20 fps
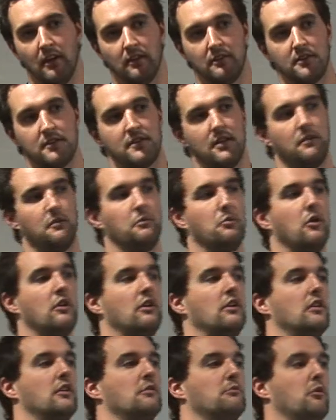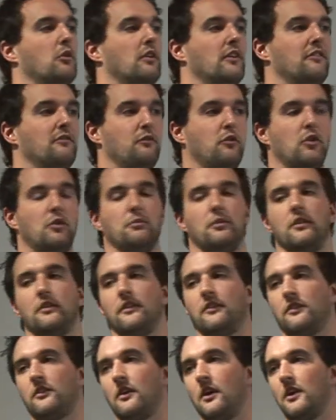just in a more informal
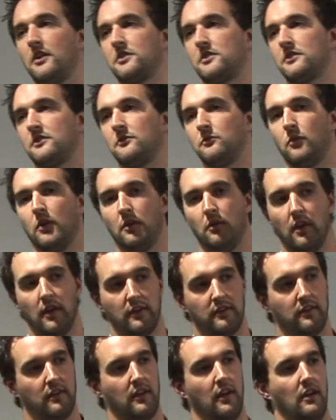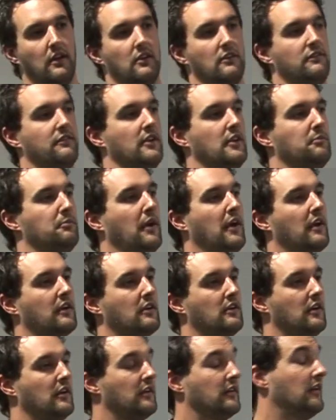discussion. We'd like to get your feedback
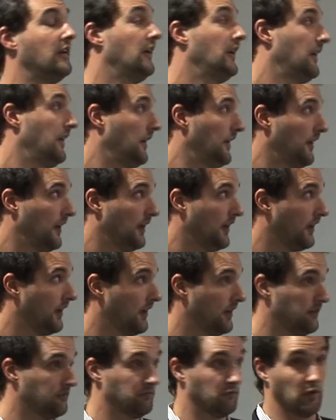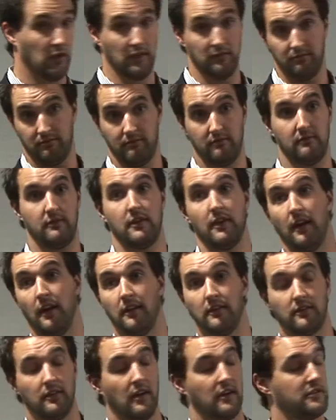on well,
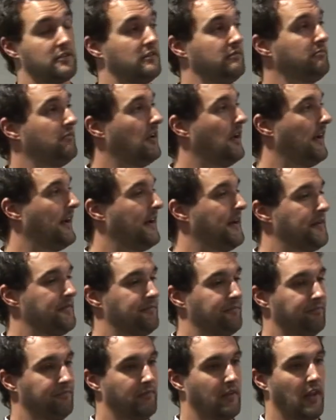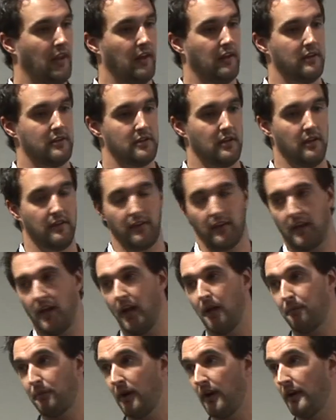today's session and on the
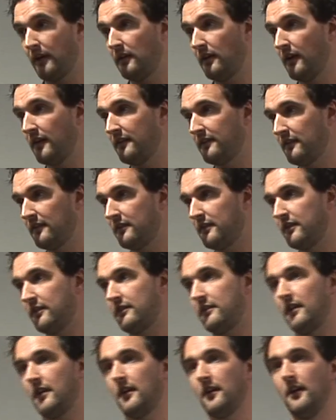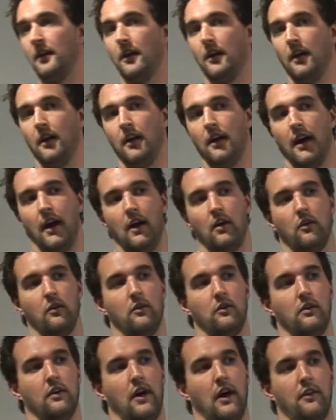CAPP guidelines, and just
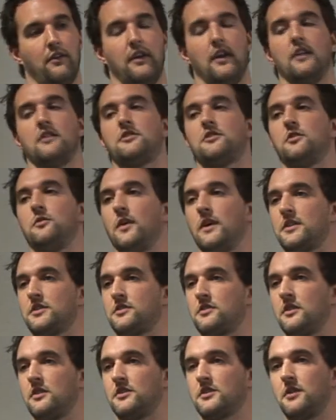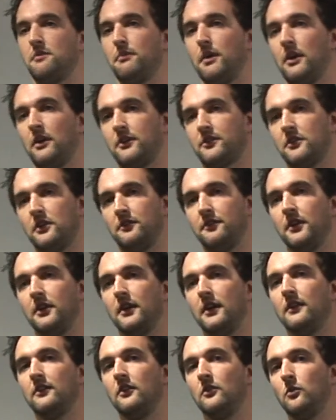how the H2S search can better serve your
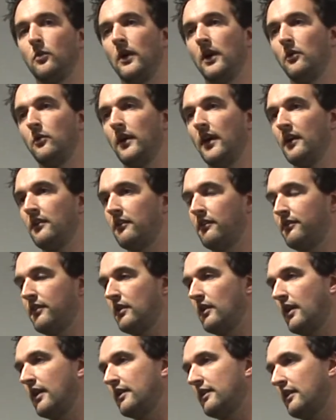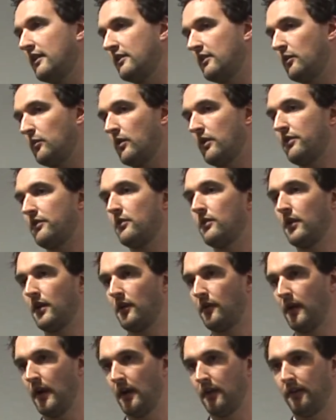needs as well. We have a few ideas that we're throwing
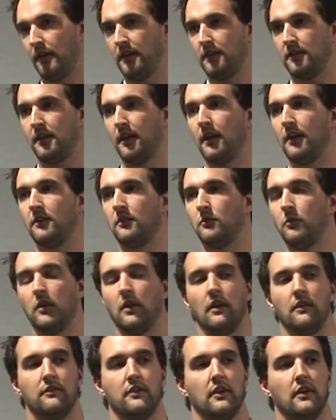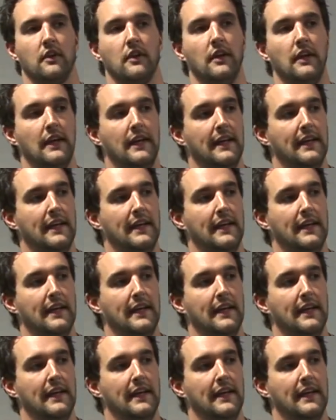around these days, and we'd love to